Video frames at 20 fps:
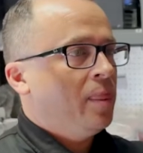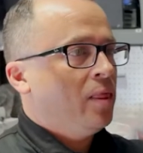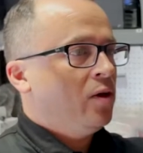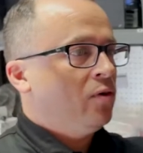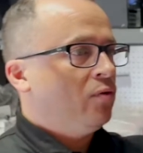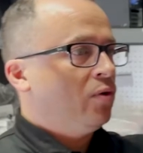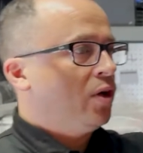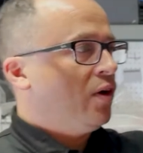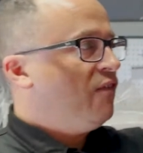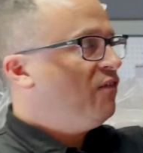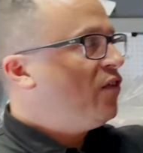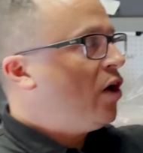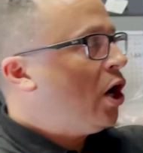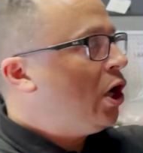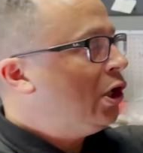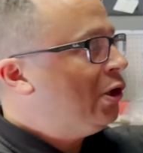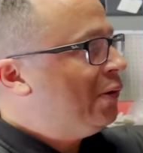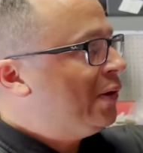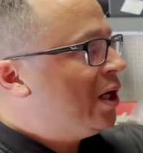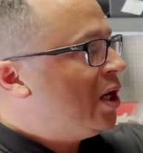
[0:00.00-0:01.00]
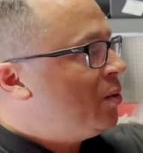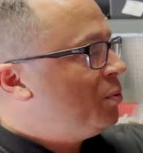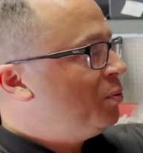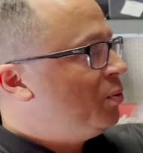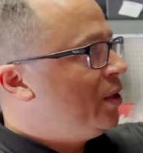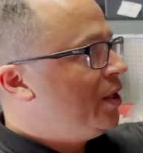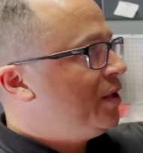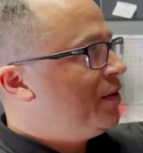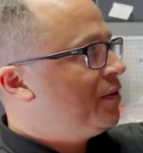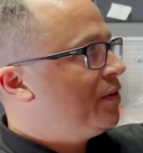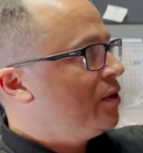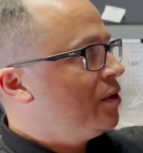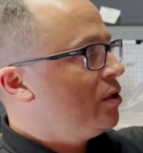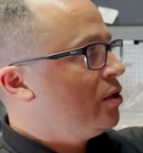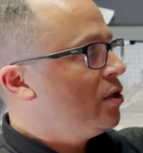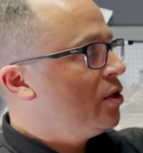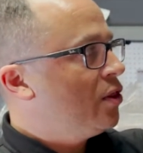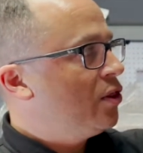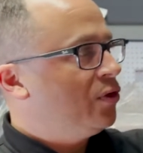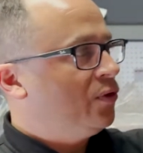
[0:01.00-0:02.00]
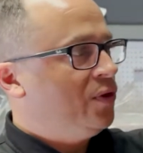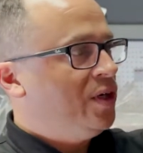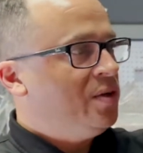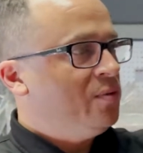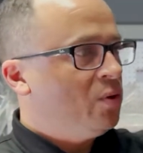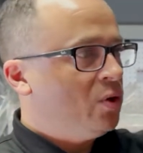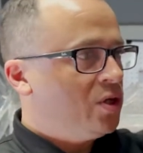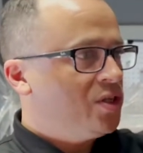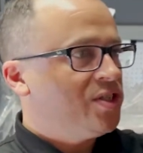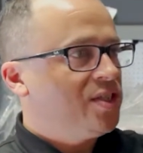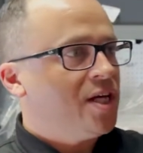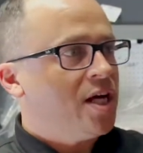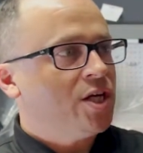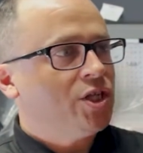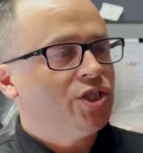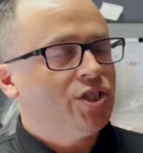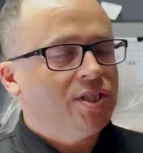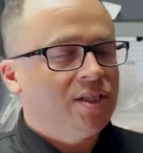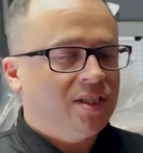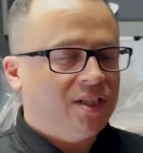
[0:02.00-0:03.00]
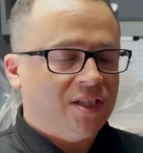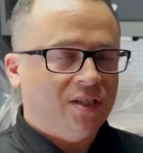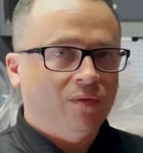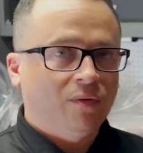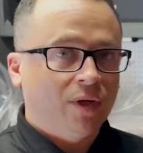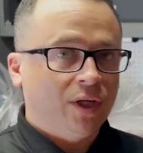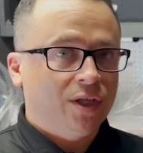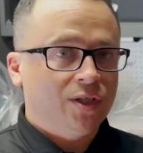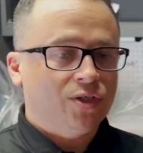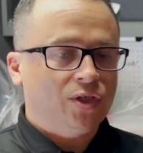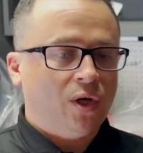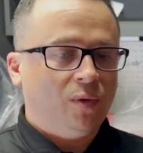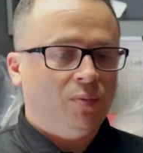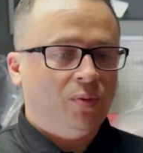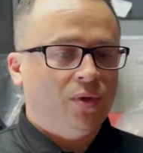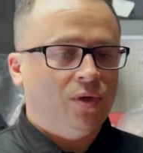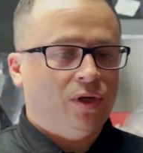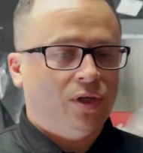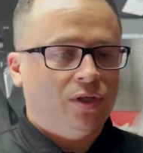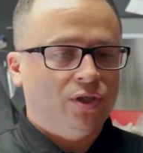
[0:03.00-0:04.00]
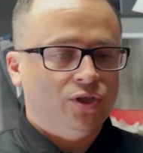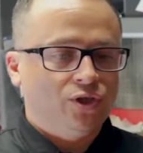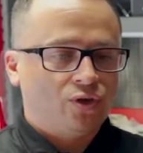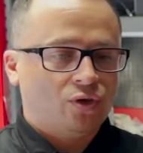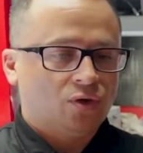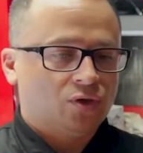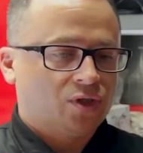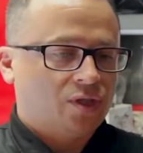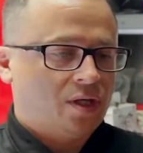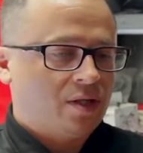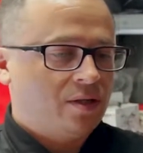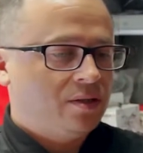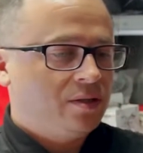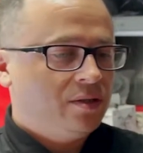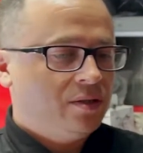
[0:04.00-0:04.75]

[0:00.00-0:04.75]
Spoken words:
We're gonna follow it up with 3 more sections, and then we're gonna start putting our controls on.